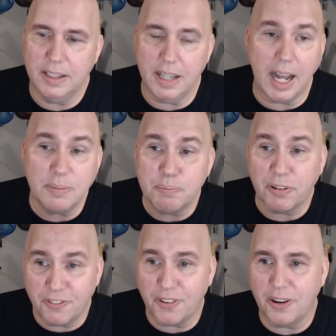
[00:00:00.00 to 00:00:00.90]
I
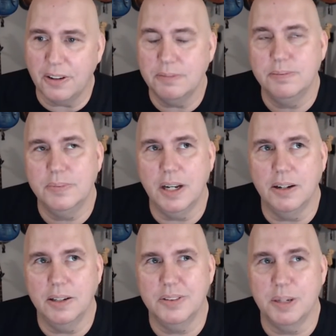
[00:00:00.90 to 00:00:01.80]
prefer, no, I
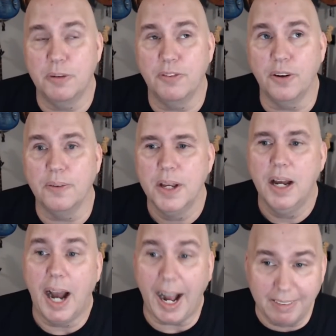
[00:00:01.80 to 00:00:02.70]
don't say prefer.
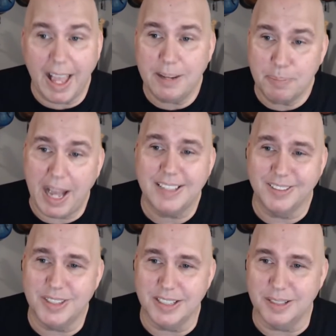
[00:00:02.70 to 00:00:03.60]
I like
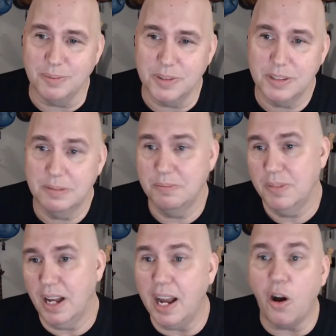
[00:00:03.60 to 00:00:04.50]
passive systems.
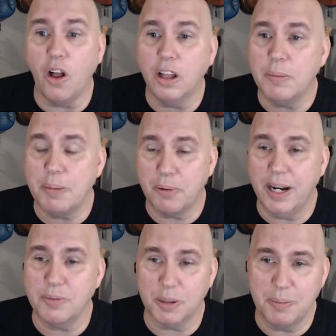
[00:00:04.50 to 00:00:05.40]
And all of my
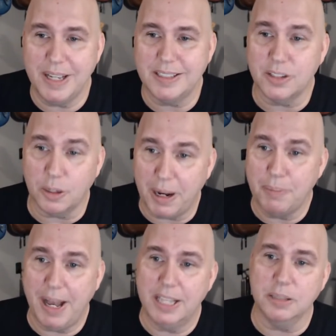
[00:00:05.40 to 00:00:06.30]
preamps on my basses are
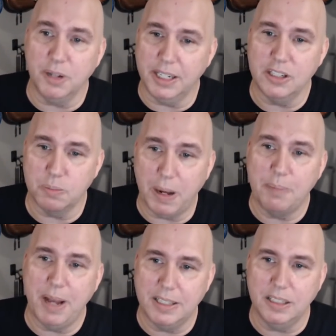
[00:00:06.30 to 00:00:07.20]
bypassable. I can just
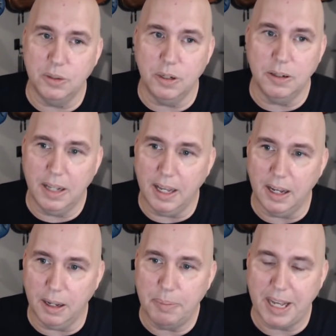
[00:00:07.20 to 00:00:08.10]
bypass into a,
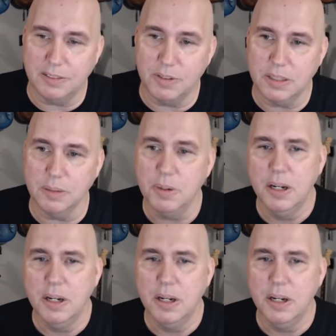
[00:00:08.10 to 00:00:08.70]
a passive system.